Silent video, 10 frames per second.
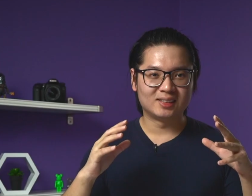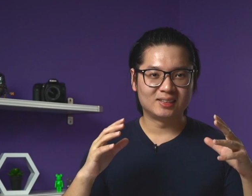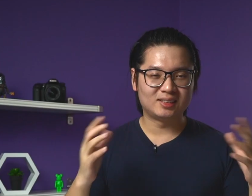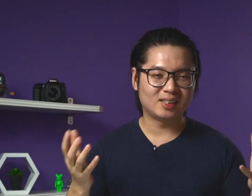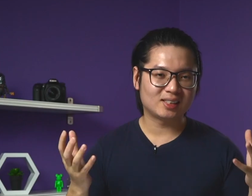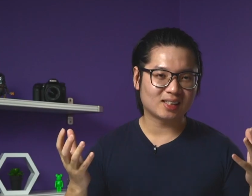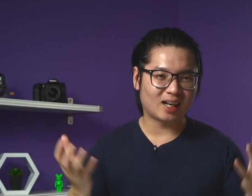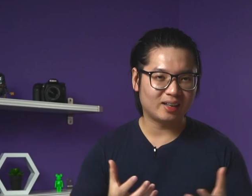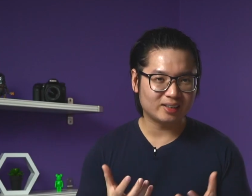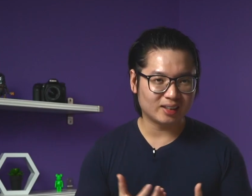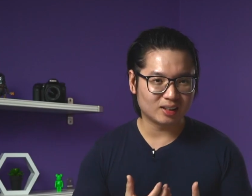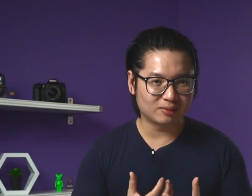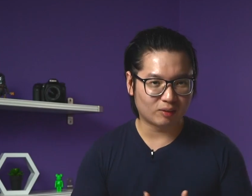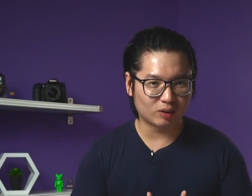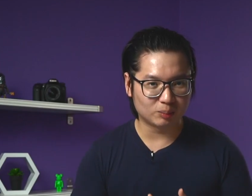These are not
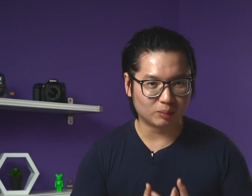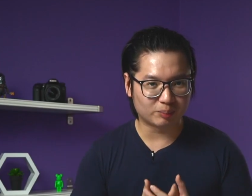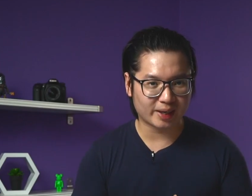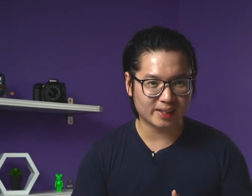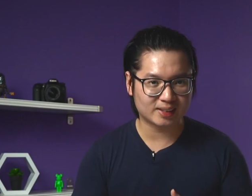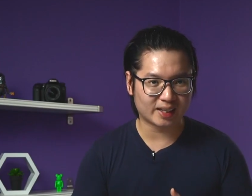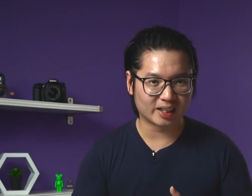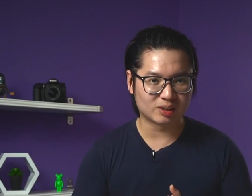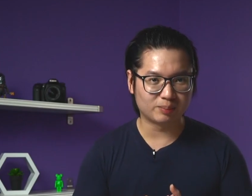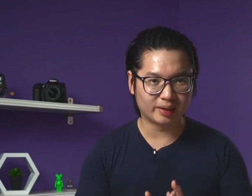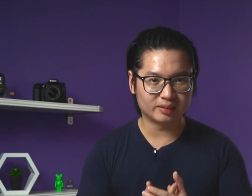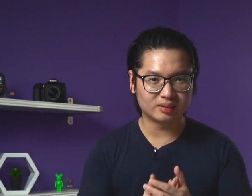affordable price tags, but